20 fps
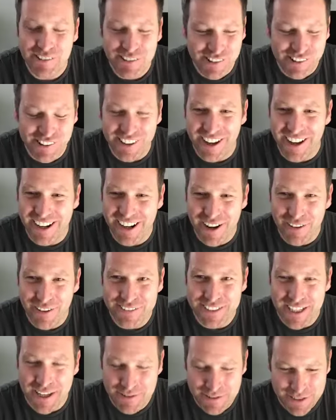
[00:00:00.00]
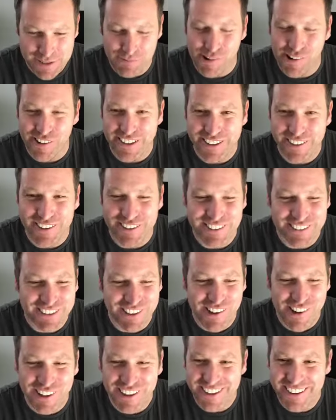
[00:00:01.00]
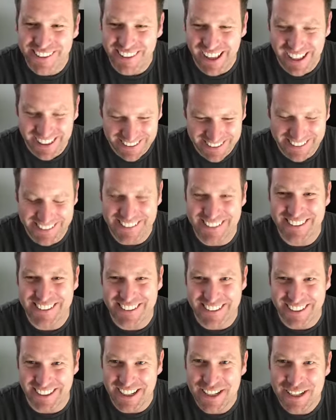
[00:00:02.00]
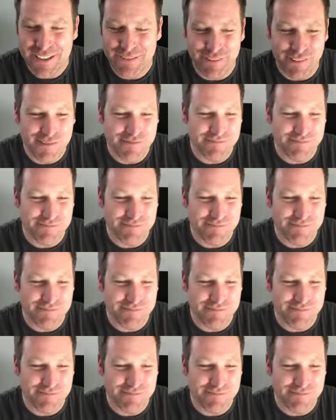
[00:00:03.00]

not, got enough time to walk your own dog. That's disgraceful,